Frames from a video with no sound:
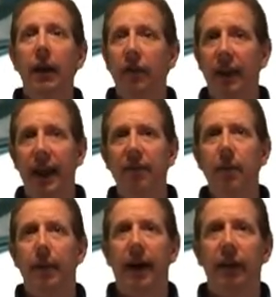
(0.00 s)
Save the
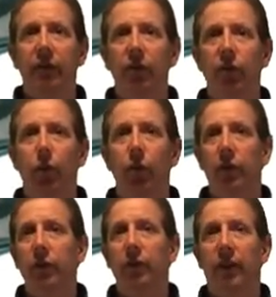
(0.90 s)
bags to store
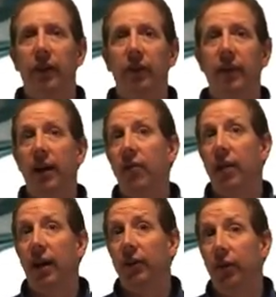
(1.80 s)
other devices that are
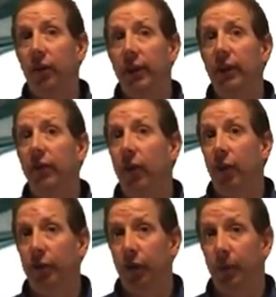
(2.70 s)
not currently
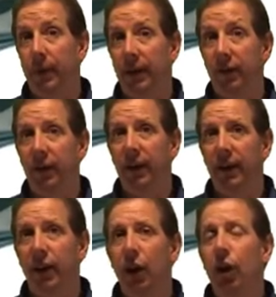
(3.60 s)
installed in your
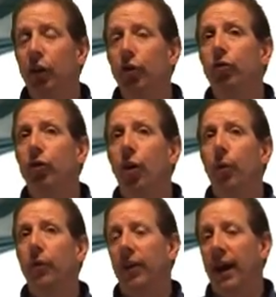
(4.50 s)
PC. You should
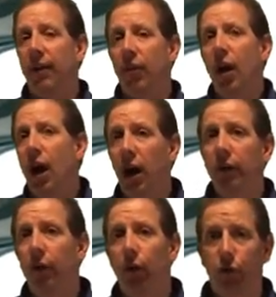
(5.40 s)
always have a
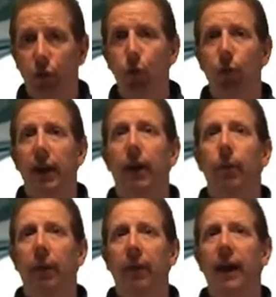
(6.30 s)
little toolkit
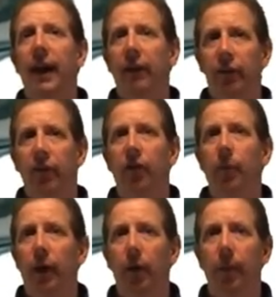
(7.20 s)
with extra and
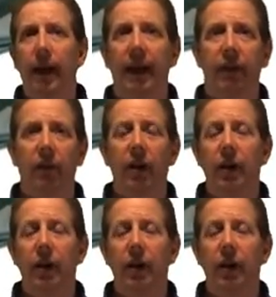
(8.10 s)
spare bags.